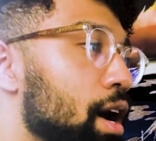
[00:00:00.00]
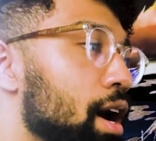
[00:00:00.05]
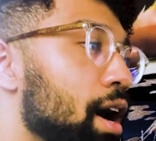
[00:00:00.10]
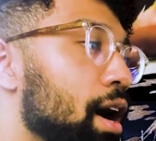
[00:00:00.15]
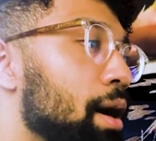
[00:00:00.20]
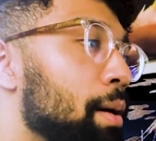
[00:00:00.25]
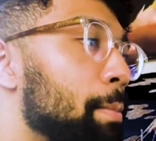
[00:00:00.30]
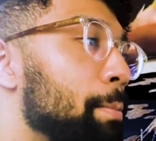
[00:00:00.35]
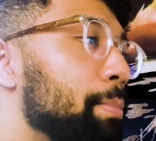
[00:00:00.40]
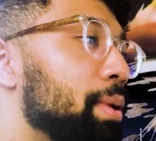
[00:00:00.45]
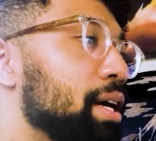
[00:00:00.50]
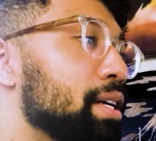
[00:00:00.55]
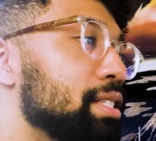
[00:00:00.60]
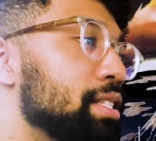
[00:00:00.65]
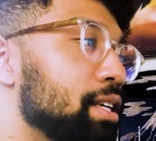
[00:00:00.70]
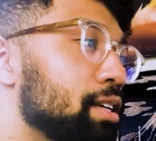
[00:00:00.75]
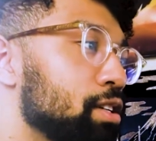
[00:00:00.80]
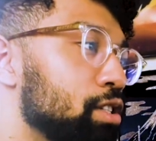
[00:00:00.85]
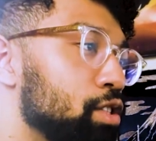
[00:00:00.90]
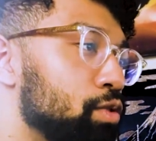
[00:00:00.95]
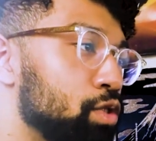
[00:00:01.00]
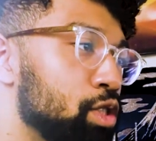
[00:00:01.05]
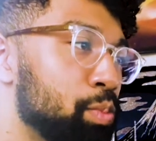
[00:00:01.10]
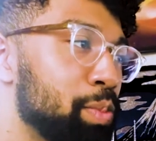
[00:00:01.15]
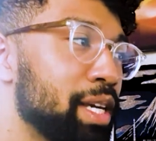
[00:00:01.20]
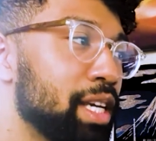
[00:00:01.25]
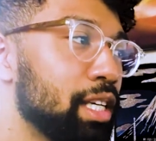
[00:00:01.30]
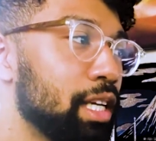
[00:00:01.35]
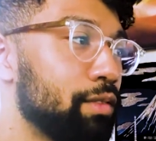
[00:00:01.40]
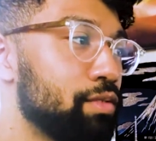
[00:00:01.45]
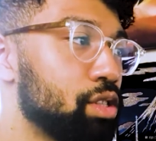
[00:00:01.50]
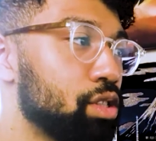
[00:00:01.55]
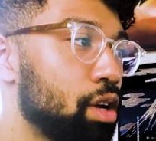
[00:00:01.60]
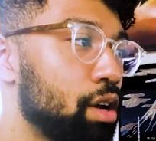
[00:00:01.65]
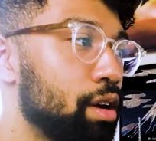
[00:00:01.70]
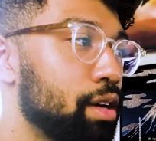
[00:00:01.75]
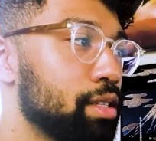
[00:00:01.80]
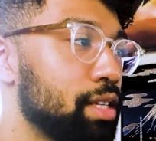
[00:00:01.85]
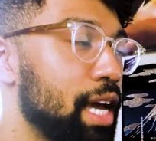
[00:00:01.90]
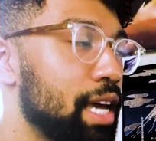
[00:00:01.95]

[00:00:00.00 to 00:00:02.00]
But speaking of songs,